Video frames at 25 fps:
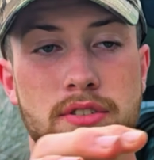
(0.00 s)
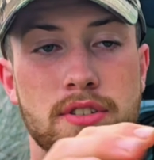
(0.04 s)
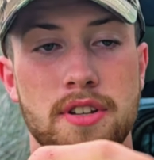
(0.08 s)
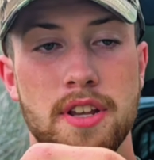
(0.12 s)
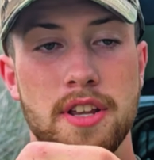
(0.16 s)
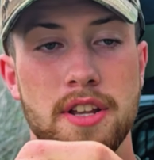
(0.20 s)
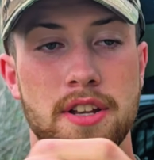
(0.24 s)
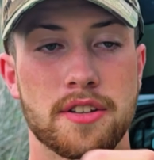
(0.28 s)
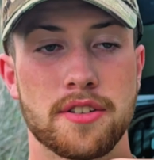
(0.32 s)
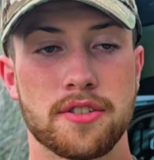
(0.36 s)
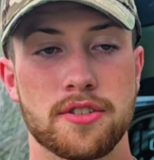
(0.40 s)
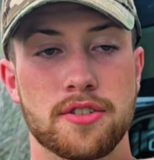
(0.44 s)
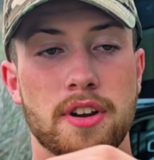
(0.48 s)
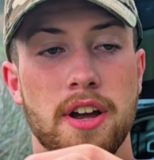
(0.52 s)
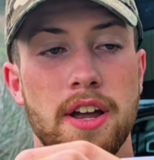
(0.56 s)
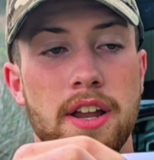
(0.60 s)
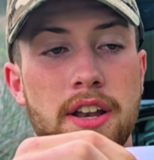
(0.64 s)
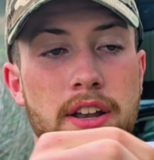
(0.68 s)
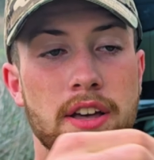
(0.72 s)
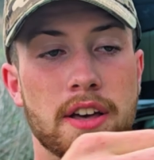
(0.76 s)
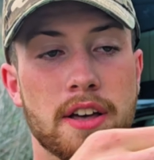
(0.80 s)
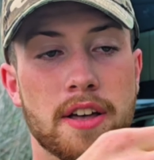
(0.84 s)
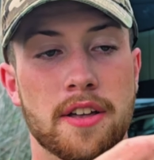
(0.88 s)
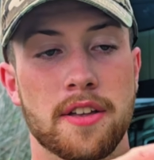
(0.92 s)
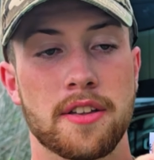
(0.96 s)
and trying
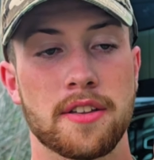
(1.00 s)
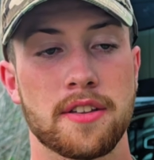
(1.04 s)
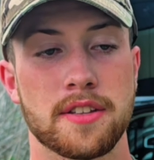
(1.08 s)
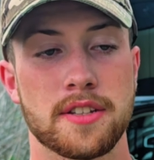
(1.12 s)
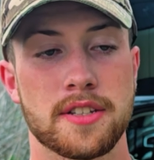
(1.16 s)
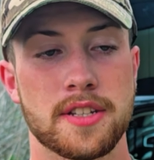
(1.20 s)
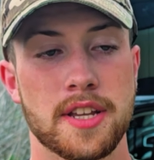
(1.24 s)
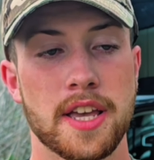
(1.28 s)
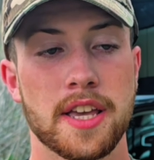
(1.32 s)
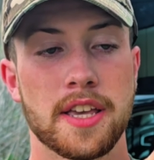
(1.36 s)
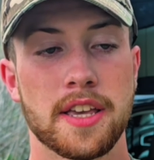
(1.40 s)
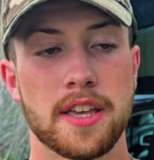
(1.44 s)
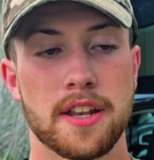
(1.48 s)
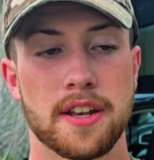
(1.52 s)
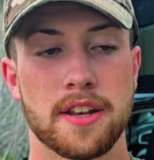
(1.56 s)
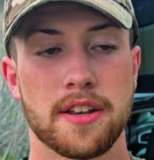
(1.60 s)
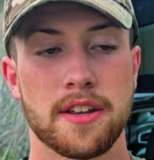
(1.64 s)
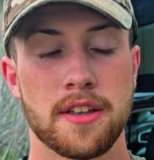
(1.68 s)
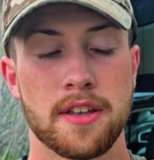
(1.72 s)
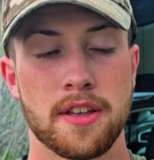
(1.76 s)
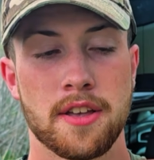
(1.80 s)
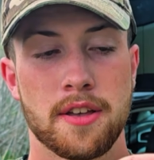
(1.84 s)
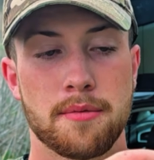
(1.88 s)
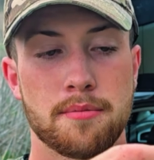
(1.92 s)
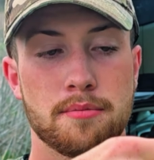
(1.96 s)
to take and
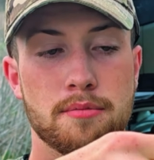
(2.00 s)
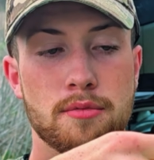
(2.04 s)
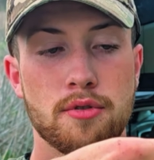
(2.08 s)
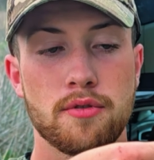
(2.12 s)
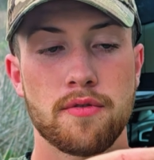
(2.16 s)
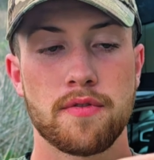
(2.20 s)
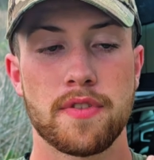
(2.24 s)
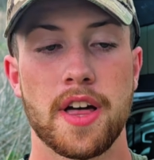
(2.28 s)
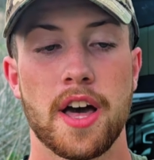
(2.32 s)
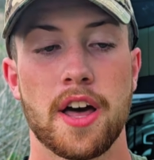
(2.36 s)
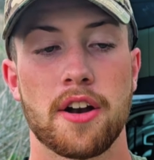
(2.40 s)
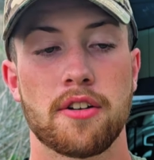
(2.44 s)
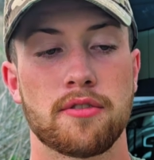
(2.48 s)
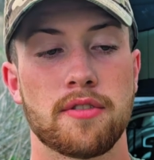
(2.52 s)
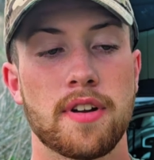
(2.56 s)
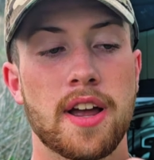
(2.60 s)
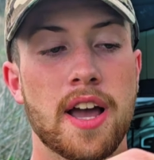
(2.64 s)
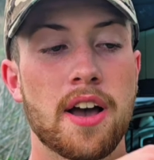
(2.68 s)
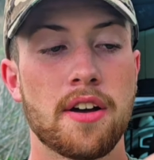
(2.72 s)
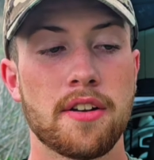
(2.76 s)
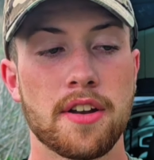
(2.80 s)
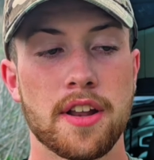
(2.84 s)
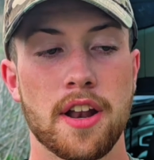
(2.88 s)
move that around